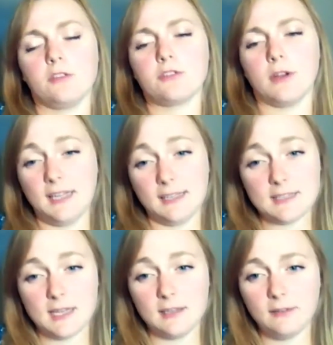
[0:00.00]
training
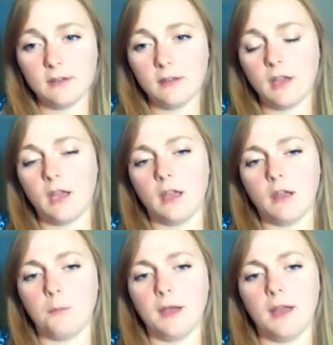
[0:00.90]
days
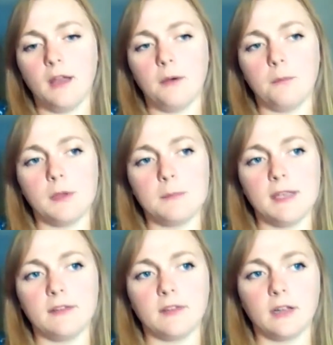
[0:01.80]
where we
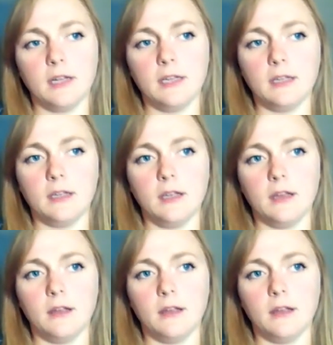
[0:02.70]
basically